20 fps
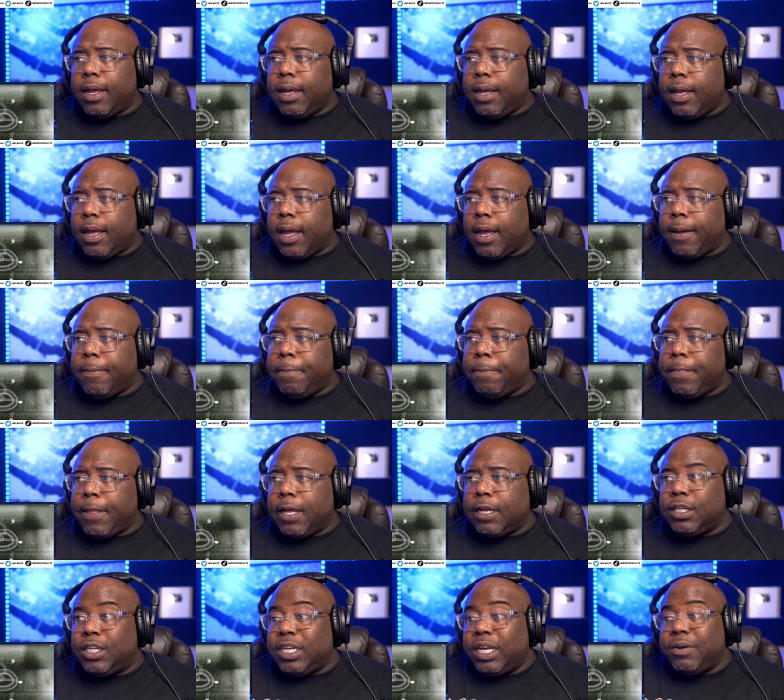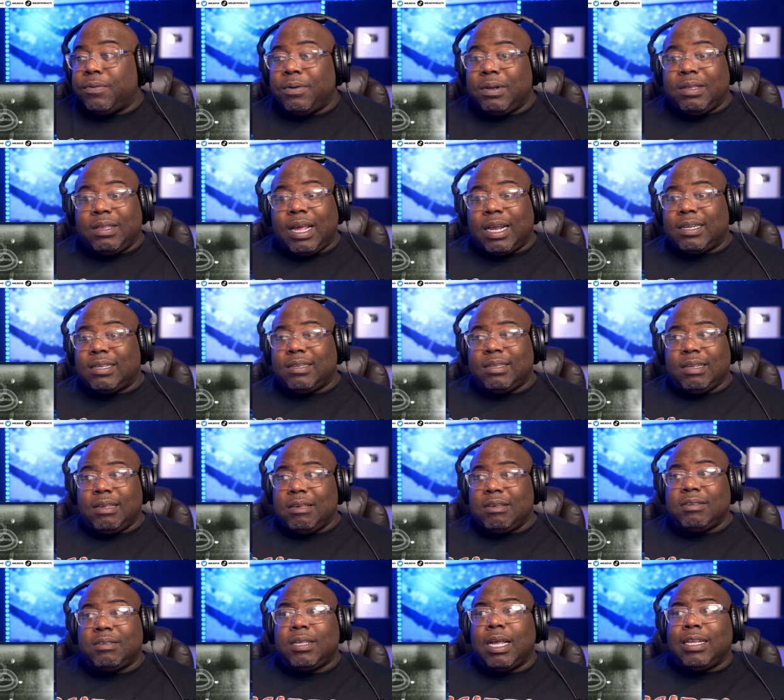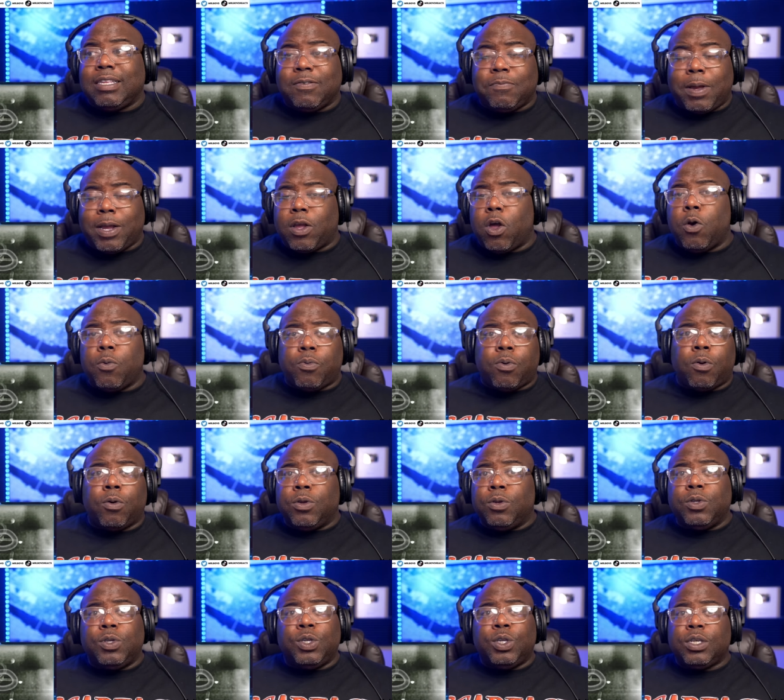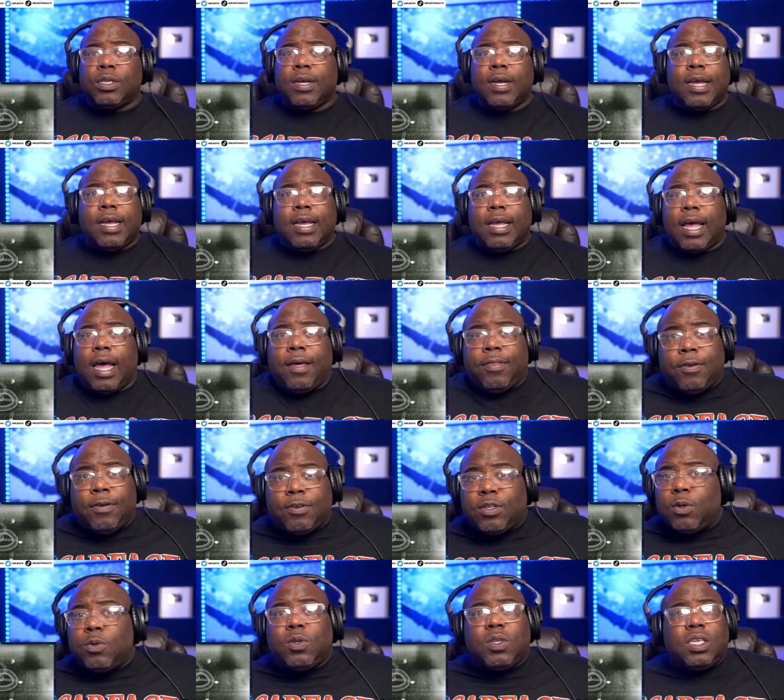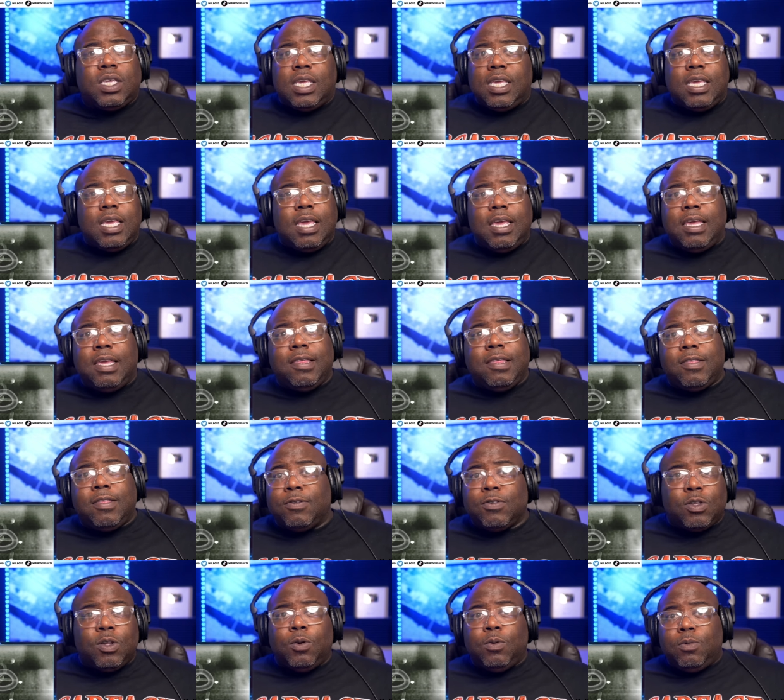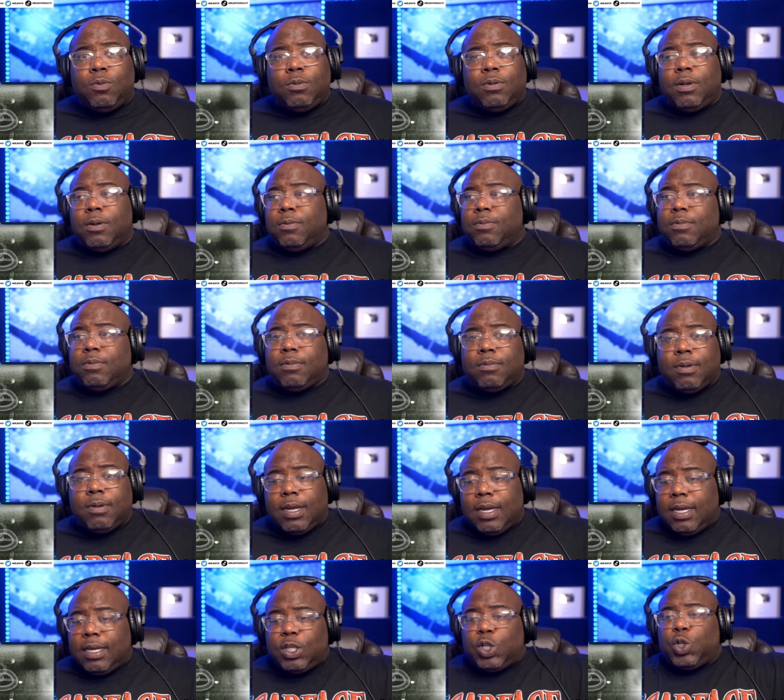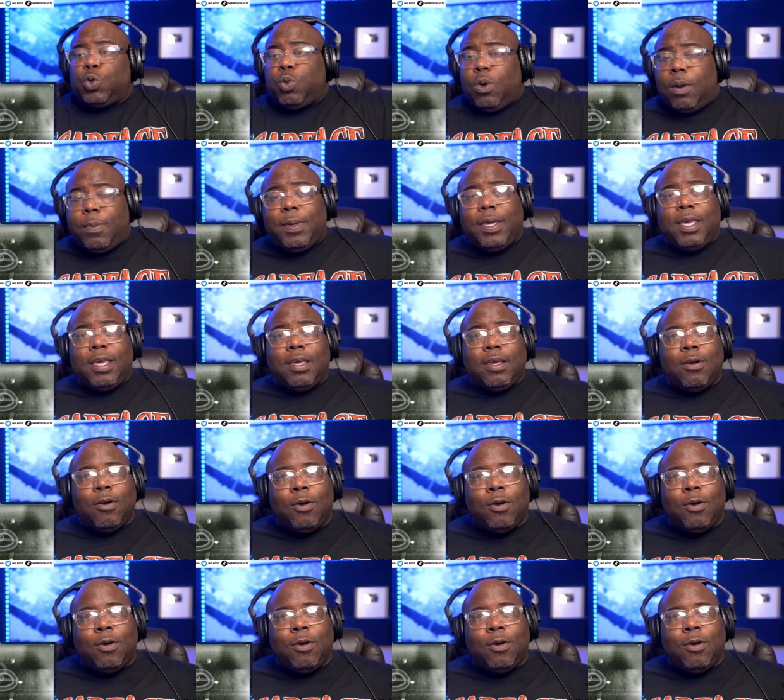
Um, generally, that's the extent of my GoPro usage. Uh, there's no skiing, there's no, no swimming or,